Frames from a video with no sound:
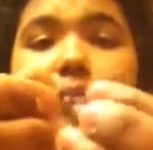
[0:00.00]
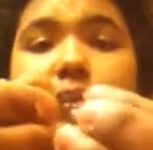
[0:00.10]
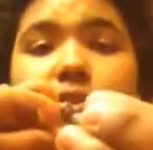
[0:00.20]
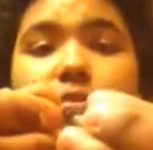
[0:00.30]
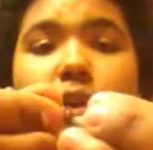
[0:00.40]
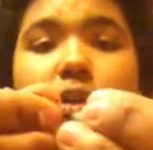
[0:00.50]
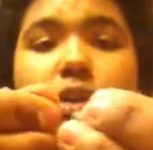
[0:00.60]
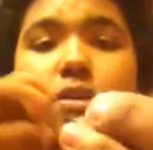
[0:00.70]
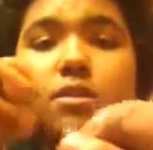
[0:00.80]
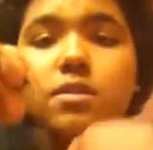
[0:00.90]
put this weight
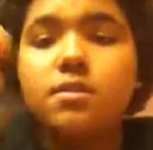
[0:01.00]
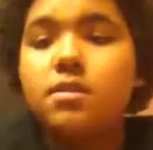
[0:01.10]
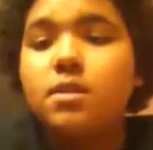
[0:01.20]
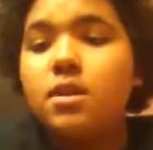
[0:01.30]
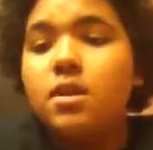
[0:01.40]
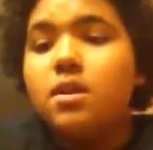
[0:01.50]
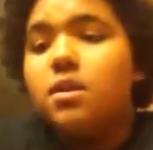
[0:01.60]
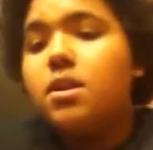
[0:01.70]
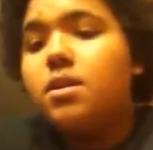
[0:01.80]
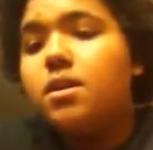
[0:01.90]
on,
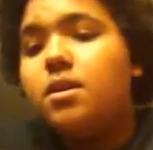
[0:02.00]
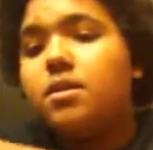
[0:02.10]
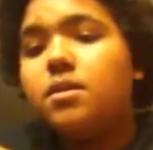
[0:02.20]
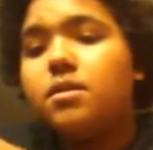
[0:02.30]
and then